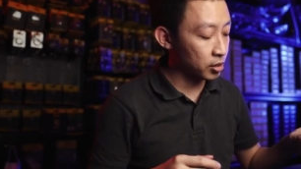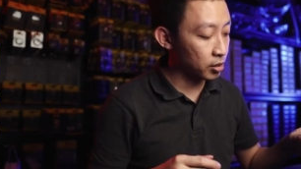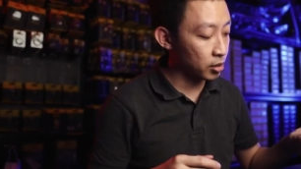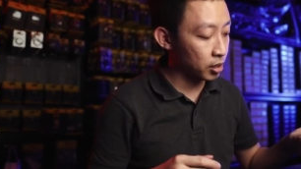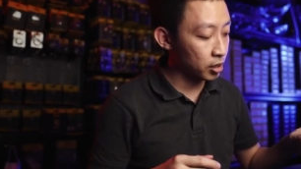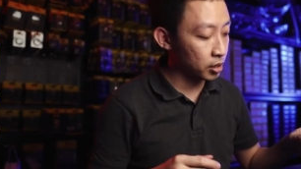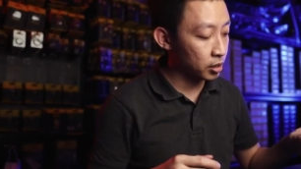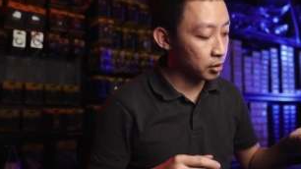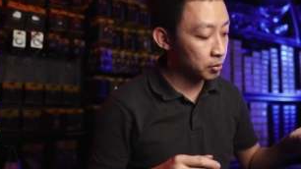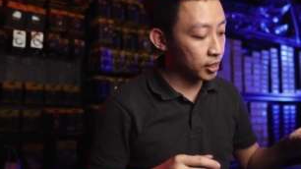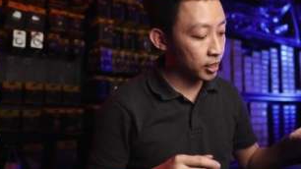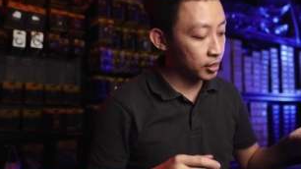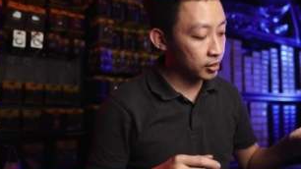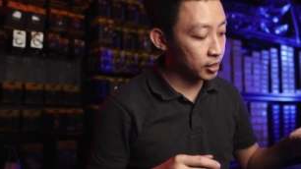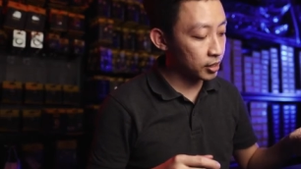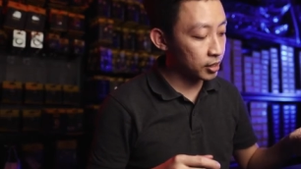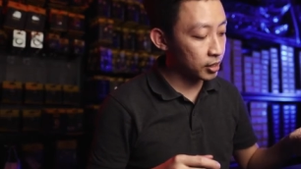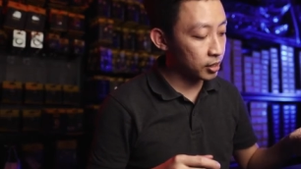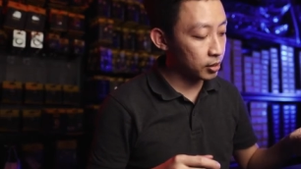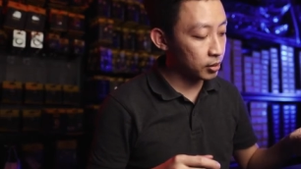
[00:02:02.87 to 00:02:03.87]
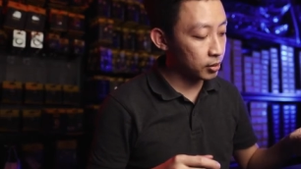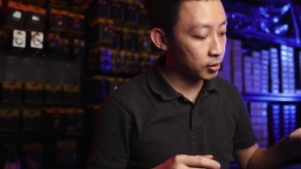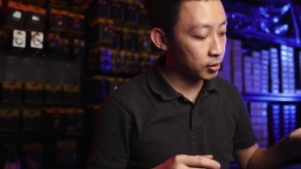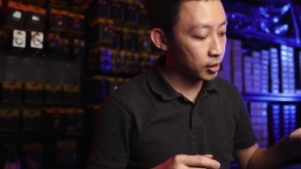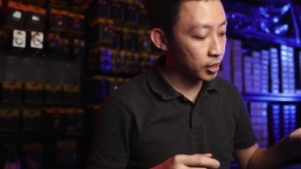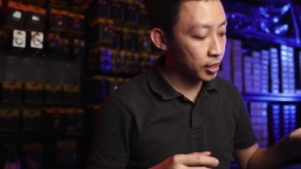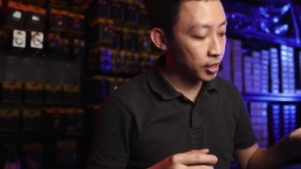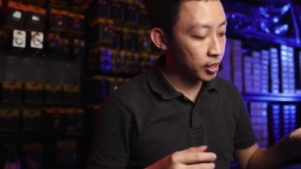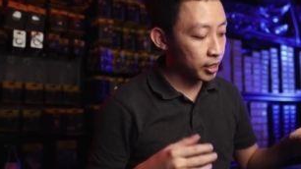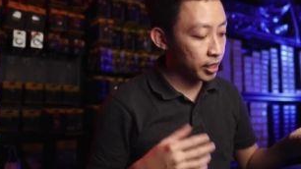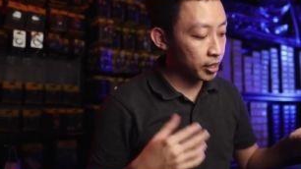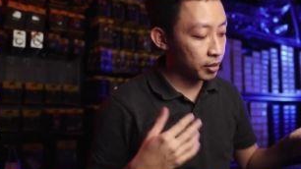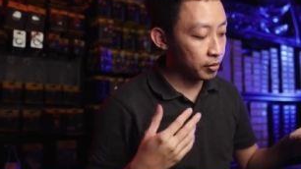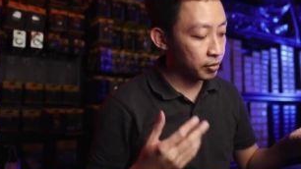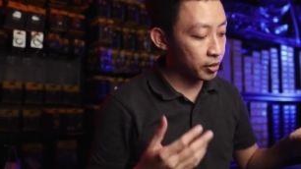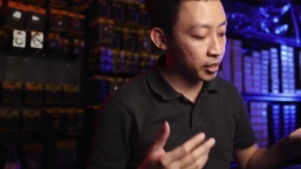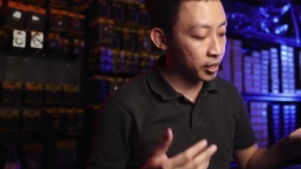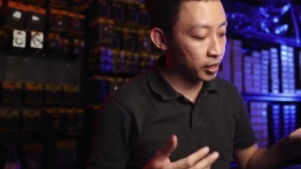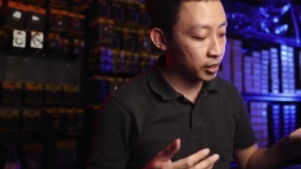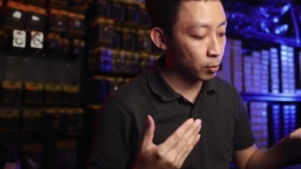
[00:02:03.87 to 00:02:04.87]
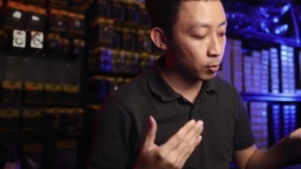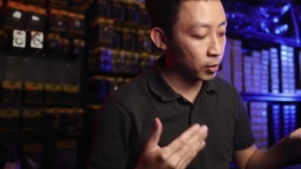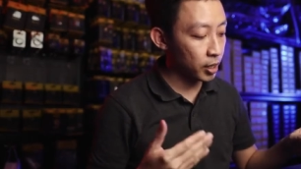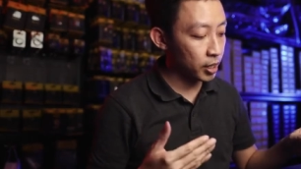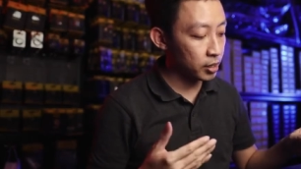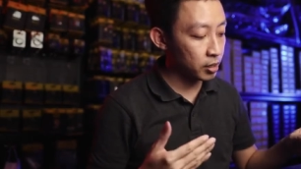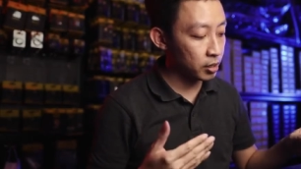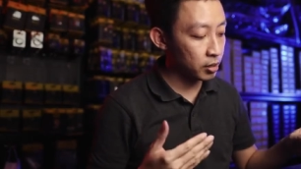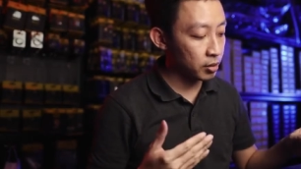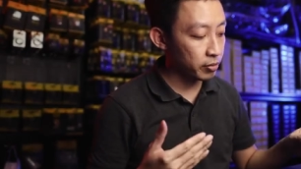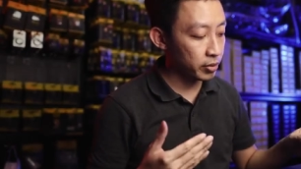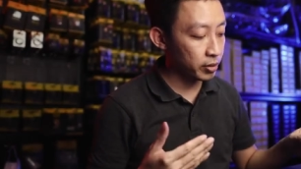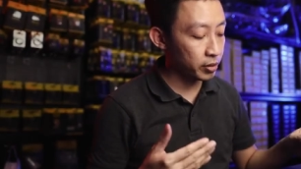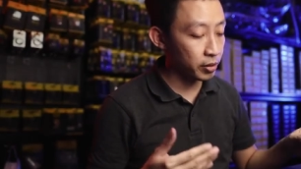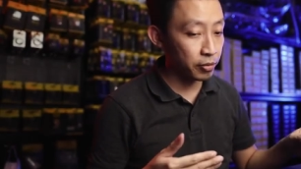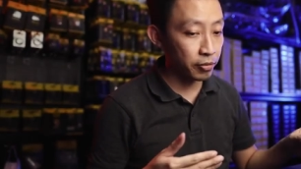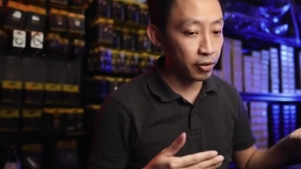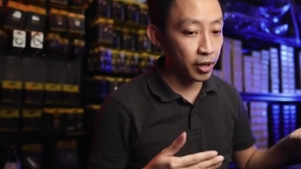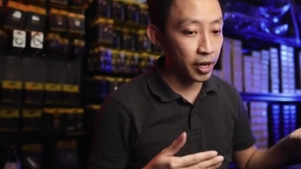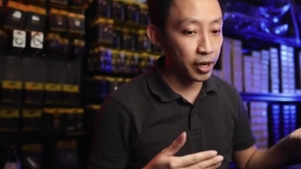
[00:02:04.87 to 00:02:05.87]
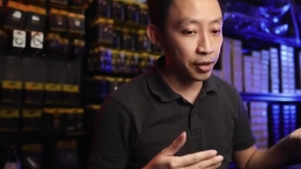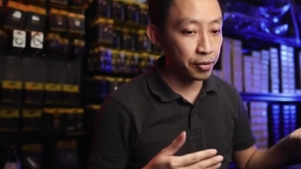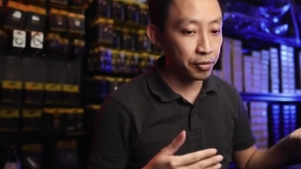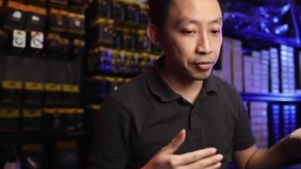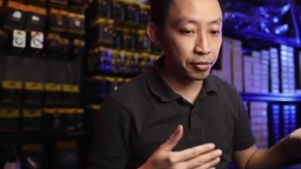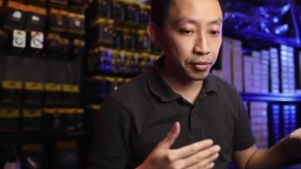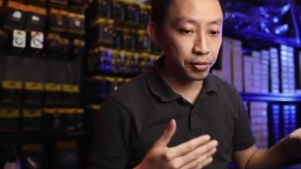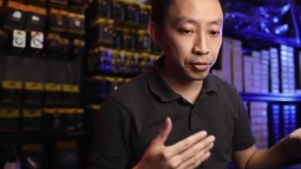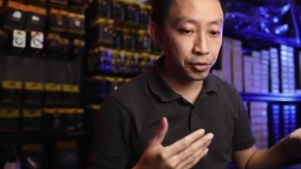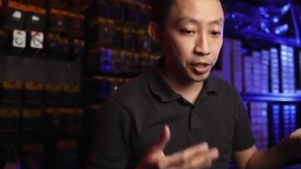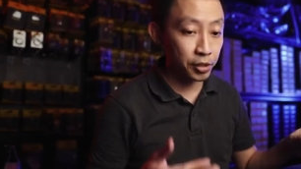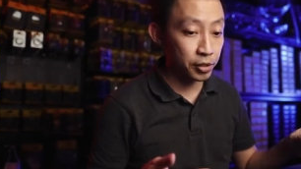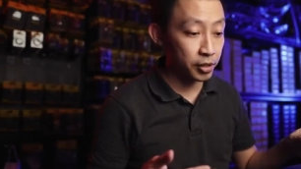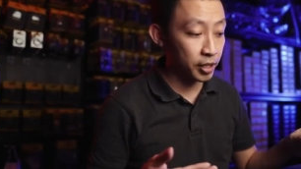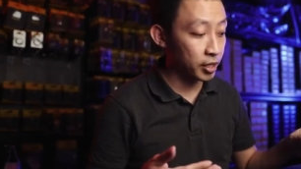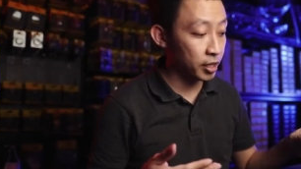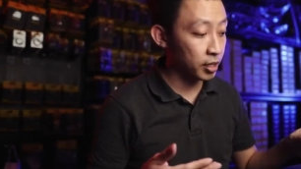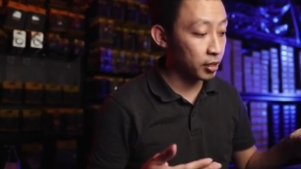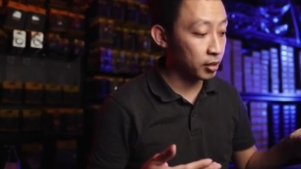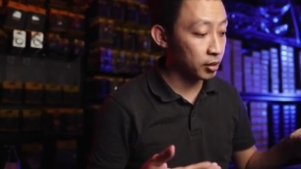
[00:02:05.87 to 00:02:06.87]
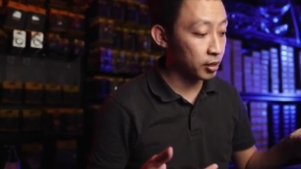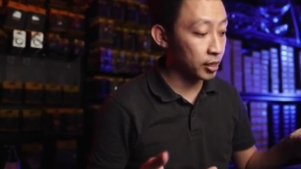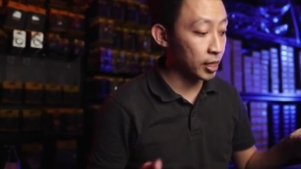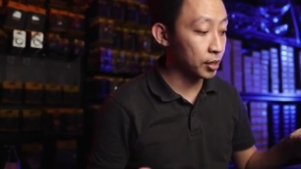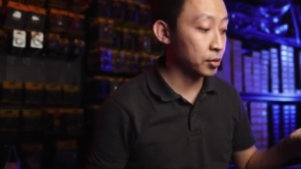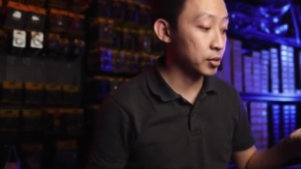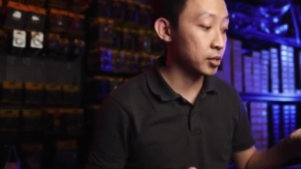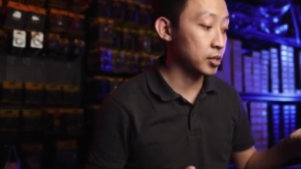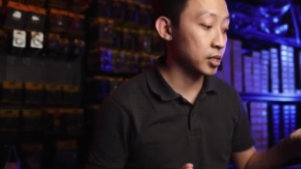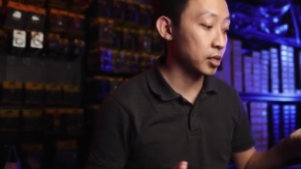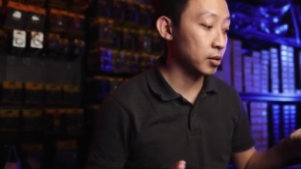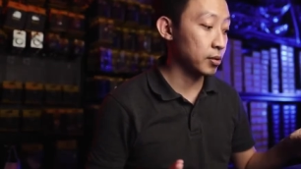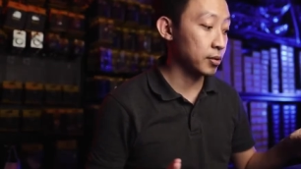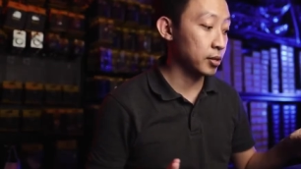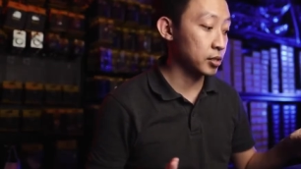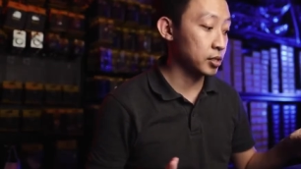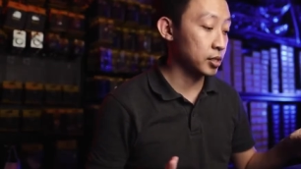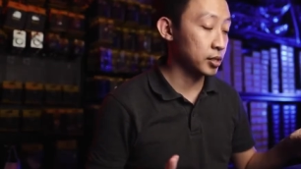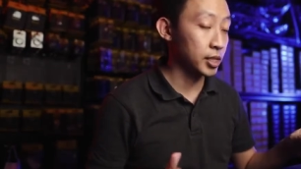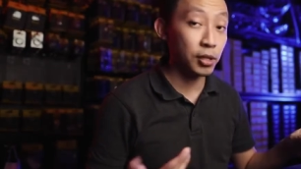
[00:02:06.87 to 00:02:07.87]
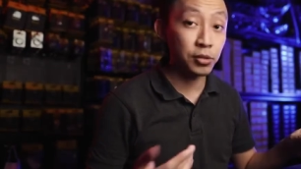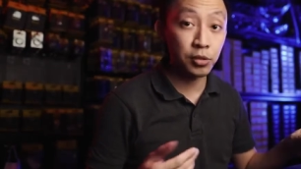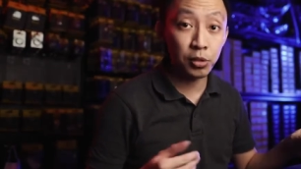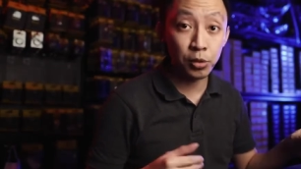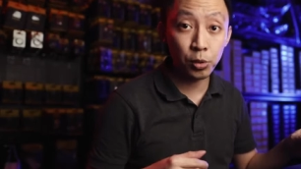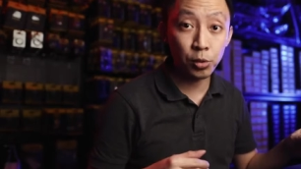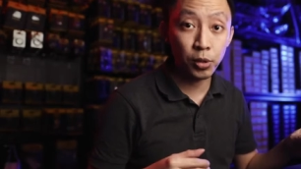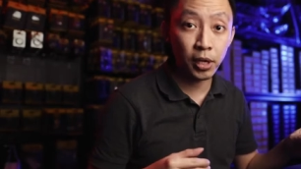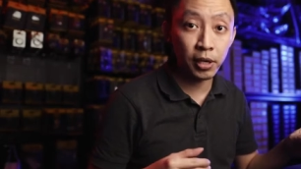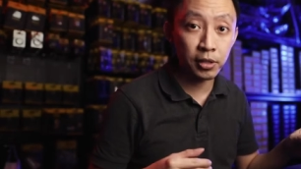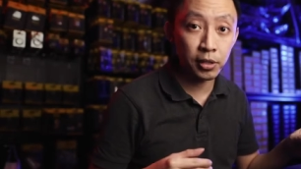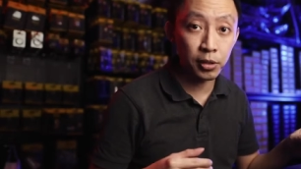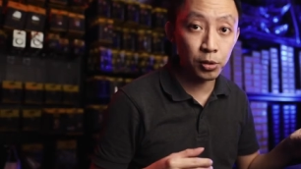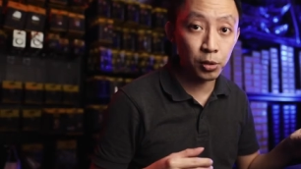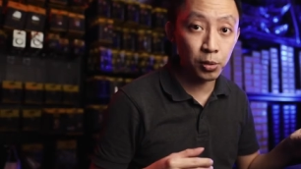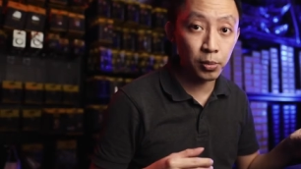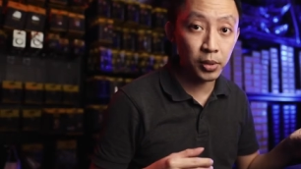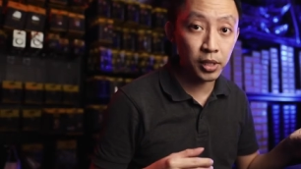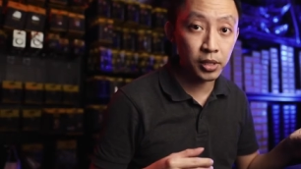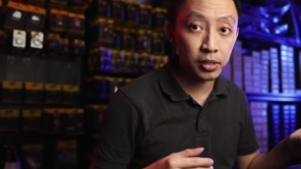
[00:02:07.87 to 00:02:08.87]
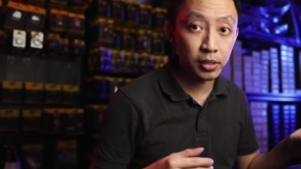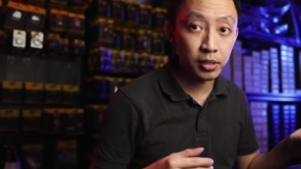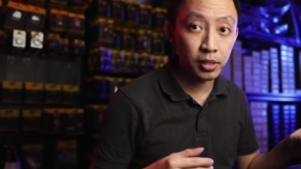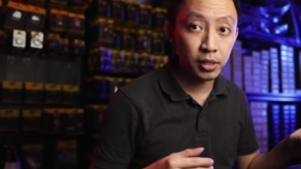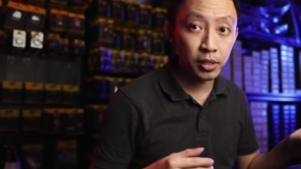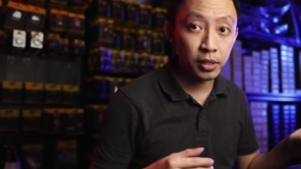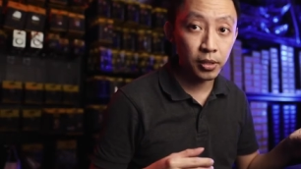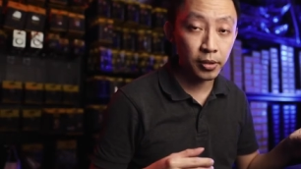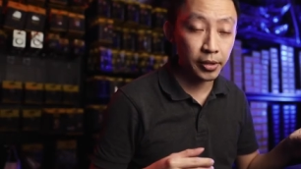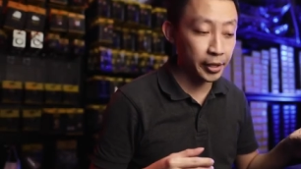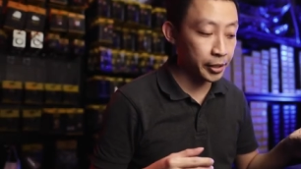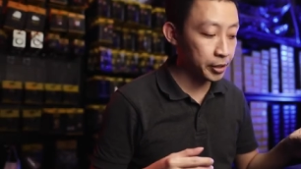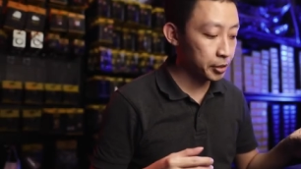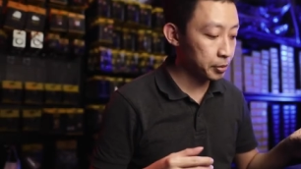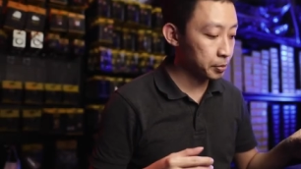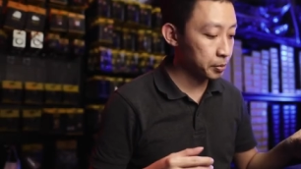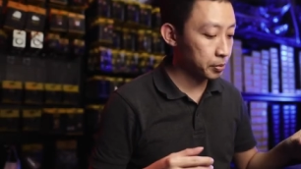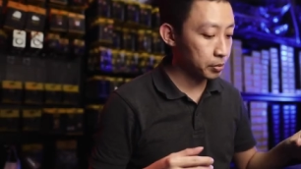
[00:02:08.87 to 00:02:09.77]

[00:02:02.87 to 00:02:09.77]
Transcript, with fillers: a non-tactical kind of thing. 155, 300, and then the last one is uh, of course 1200 lumens. Okay?